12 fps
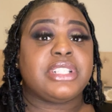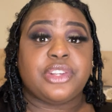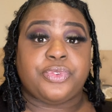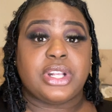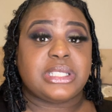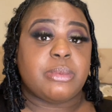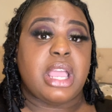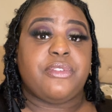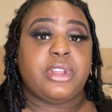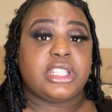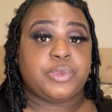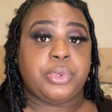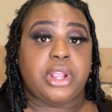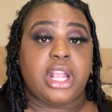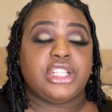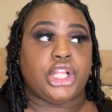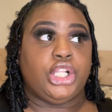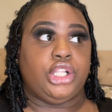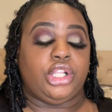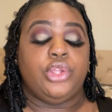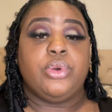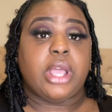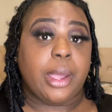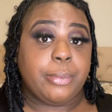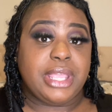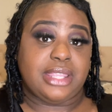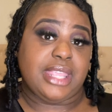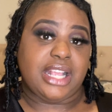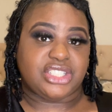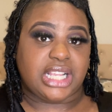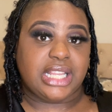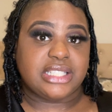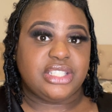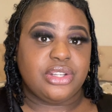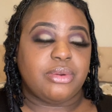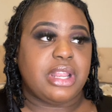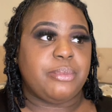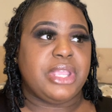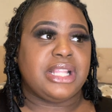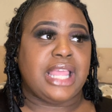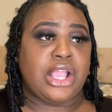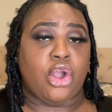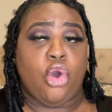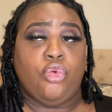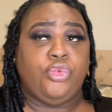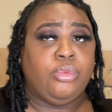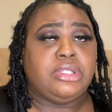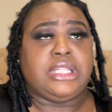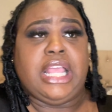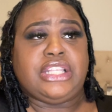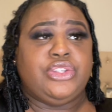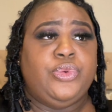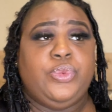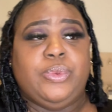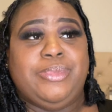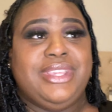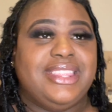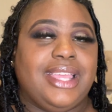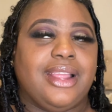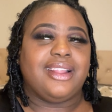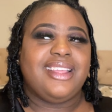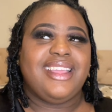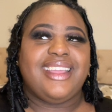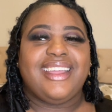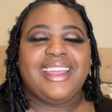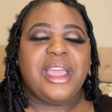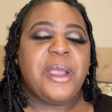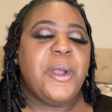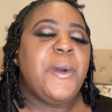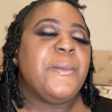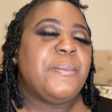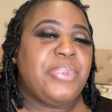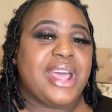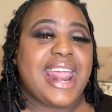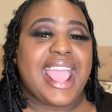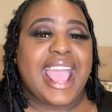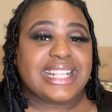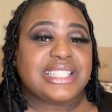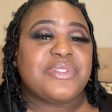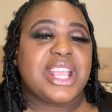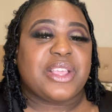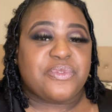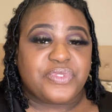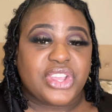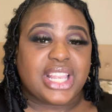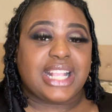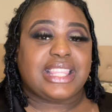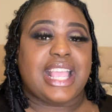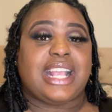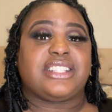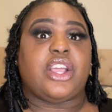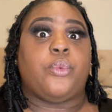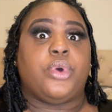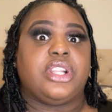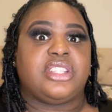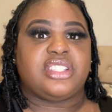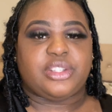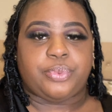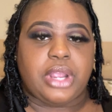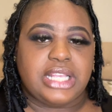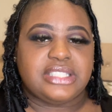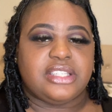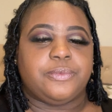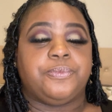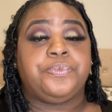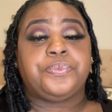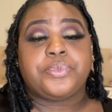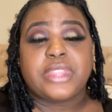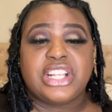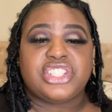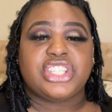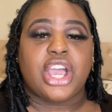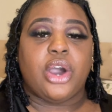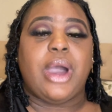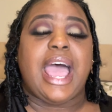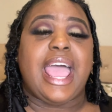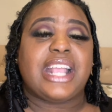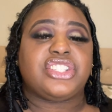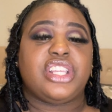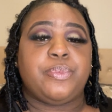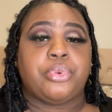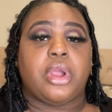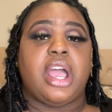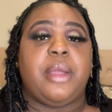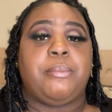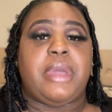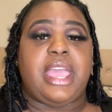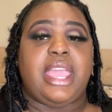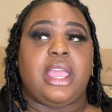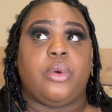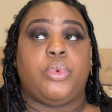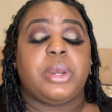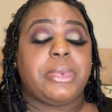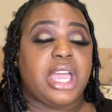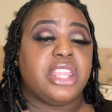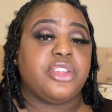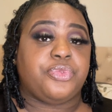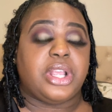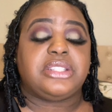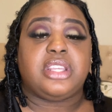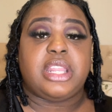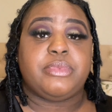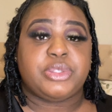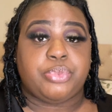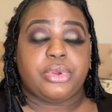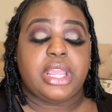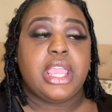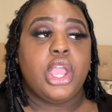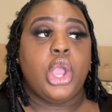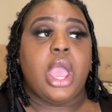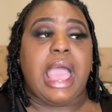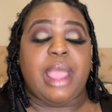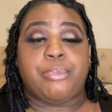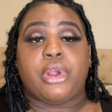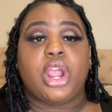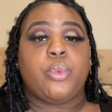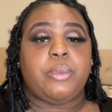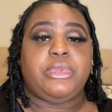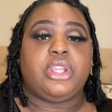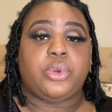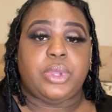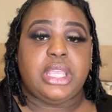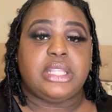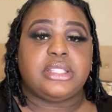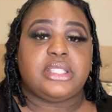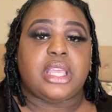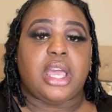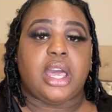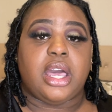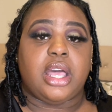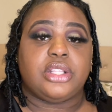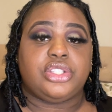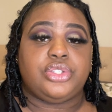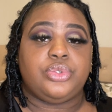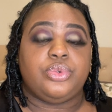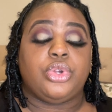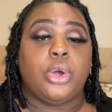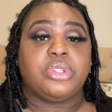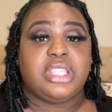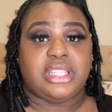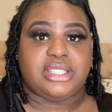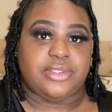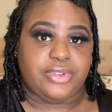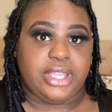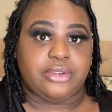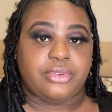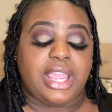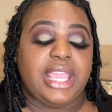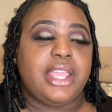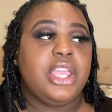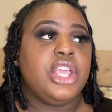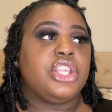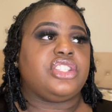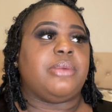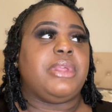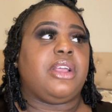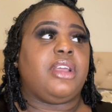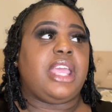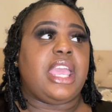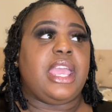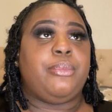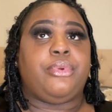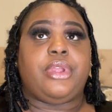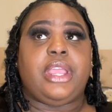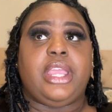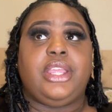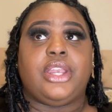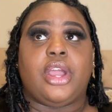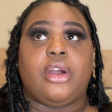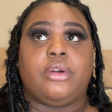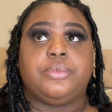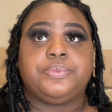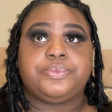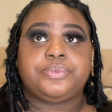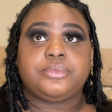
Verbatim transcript: was the first time I ever experienced Luke being that jealous. You know what I mean? Like, oh, if it was Lex, it would be there. But I had to make him feel like that because I wanted to surprise him. So I actually brought my, one of my other friends, her name is Bree. I brought her with me to Queens uh, to go to this event, right? So I'm like, okay, Bree, you know,